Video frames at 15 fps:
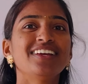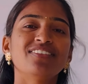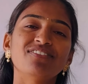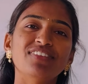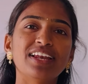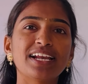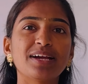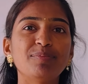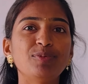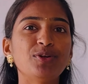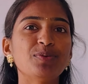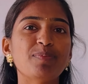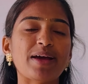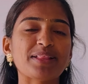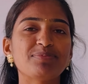Welcome to
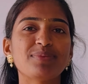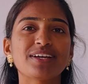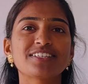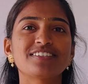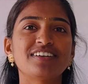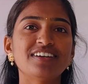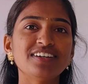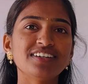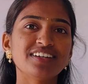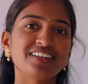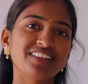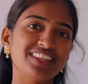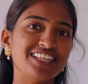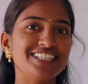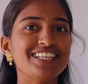Math Master.
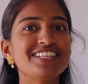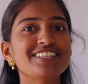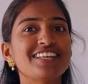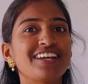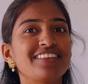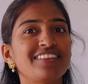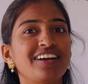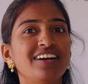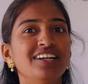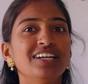This is SARITHA.